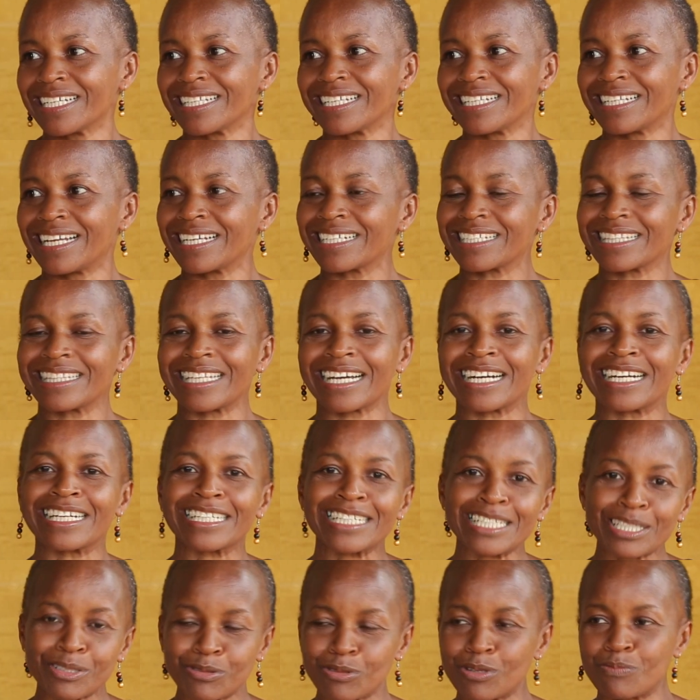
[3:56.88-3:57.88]
like the
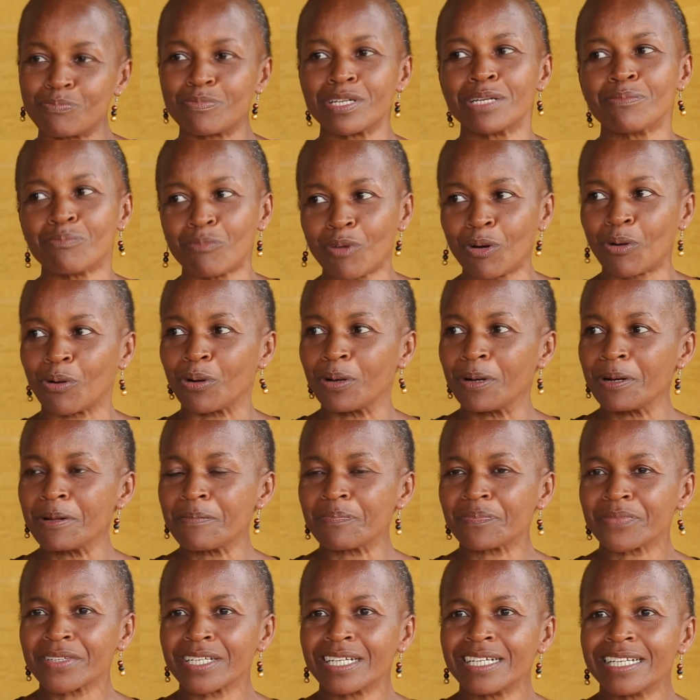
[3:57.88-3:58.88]
grace will be more.
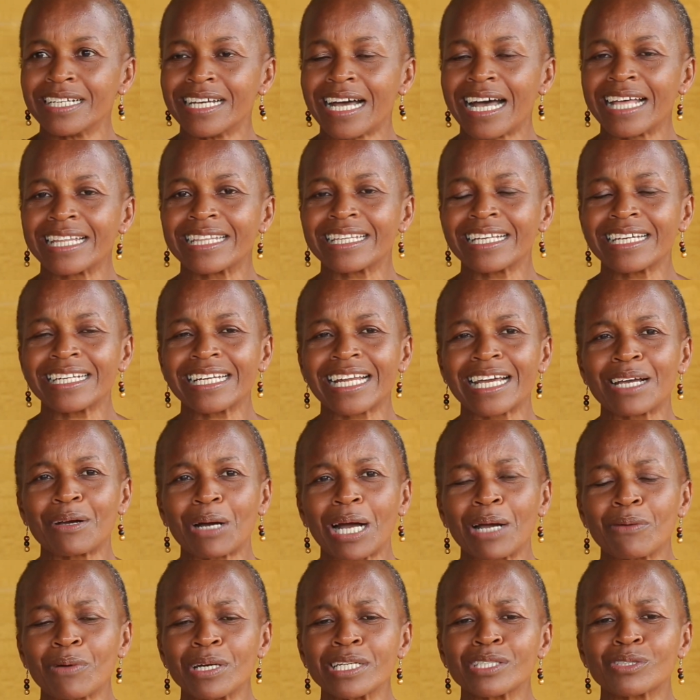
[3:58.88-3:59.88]
And then
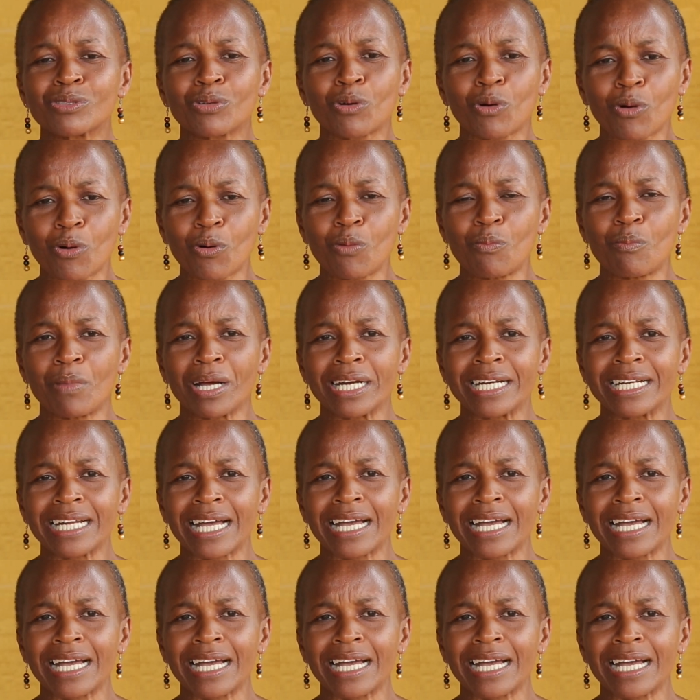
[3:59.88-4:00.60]
I went home, and